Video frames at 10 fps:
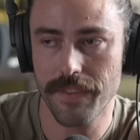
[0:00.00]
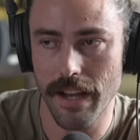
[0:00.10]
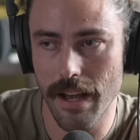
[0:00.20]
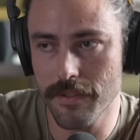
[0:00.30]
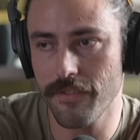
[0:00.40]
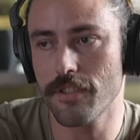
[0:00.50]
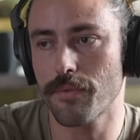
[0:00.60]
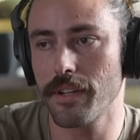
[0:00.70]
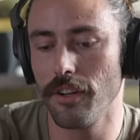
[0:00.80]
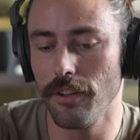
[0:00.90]
Times of
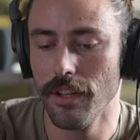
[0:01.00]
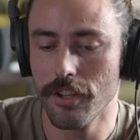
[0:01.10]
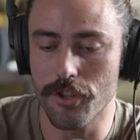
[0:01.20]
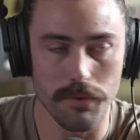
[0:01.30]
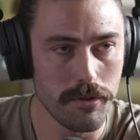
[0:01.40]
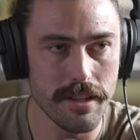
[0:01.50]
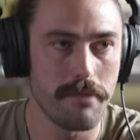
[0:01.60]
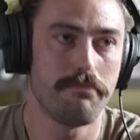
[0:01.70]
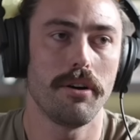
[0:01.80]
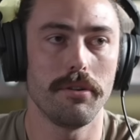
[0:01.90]
Israel,
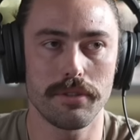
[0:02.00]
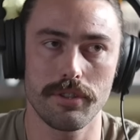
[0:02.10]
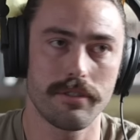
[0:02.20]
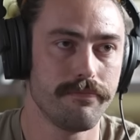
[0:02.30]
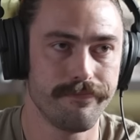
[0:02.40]
Jerusalem Post.